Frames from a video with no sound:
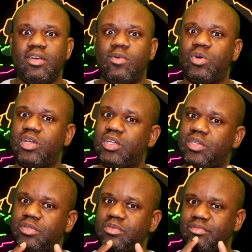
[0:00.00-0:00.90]

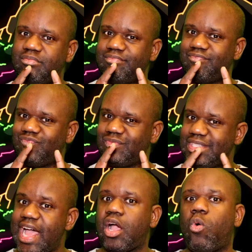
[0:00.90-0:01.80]
Well,
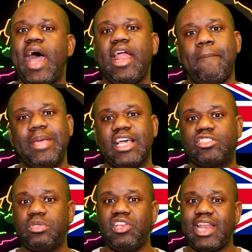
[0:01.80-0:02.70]
not quite, because
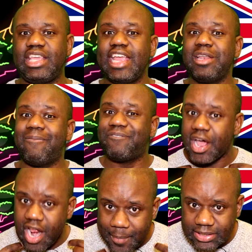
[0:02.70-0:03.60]
when the United Kingdom
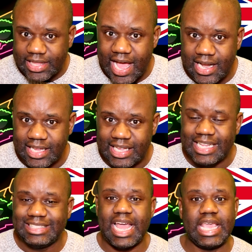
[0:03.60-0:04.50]
found out about that,
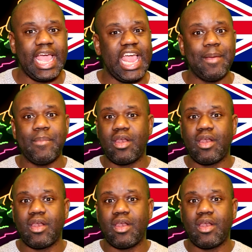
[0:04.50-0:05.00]
they came